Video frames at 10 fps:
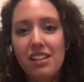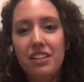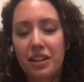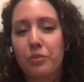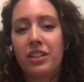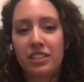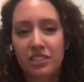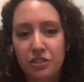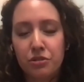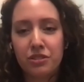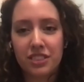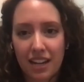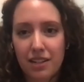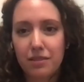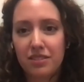that we can use
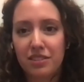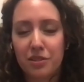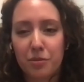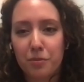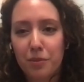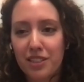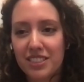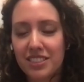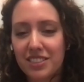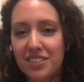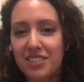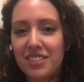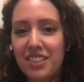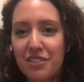that personal